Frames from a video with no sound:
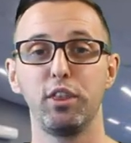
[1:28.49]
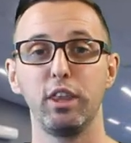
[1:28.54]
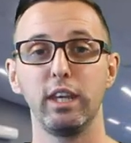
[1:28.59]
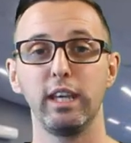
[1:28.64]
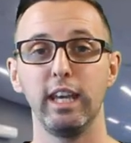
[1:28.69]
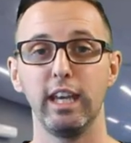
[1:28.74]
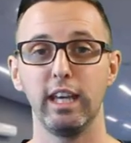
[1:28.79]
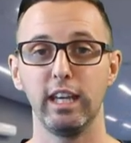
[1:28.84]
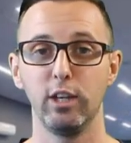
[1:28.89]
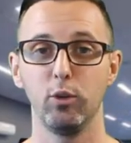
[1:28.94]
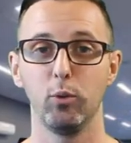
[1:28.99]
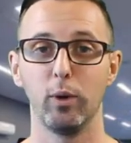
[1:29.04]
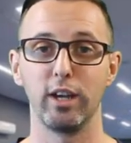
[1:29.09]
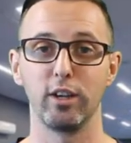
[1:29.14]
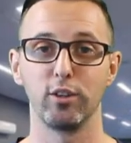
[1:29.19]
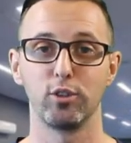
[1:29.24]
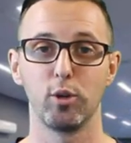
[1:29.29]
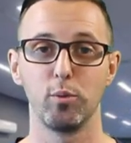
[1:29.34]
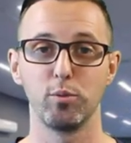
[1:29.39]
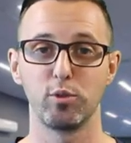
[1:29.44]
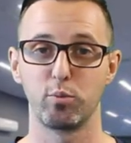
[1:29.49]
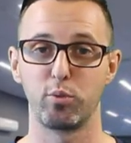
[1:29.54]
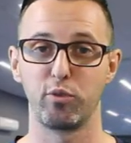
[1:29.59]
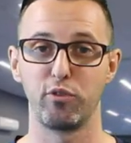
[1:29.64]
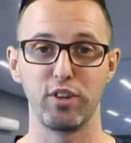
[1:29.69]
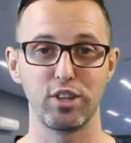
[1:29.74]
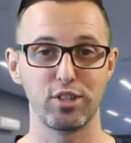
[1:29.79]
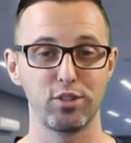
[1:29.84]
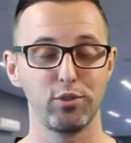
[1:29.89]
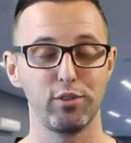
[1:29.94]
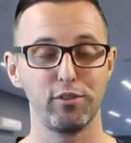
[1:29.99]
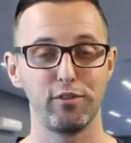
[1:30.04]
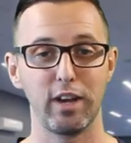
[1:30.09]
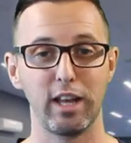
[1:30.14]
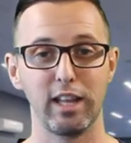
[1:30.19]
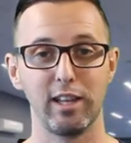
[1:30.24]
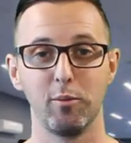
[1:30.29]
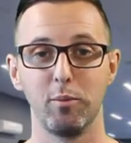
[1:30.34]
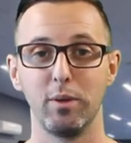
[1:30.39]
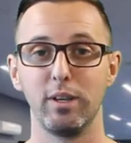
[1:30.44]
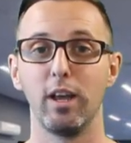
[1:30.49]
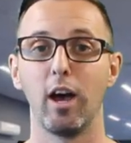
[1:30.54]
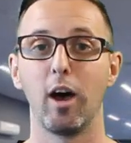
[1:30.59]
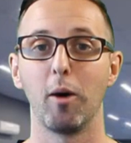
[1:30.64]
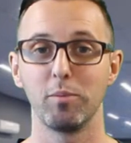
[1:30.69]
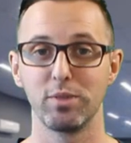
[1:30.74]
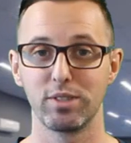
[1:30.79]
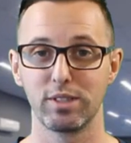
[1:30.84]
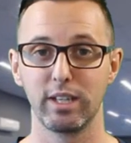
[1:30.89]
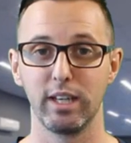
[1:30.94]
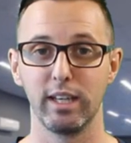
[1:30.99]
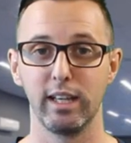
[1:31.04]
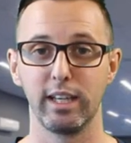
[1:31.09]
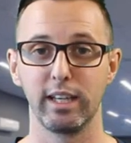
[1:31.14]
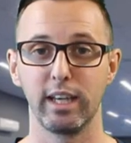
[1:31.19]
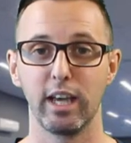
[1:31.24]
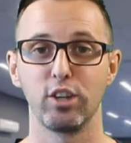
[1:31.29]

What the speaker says: thing anyway in terms of professional development, upskilling,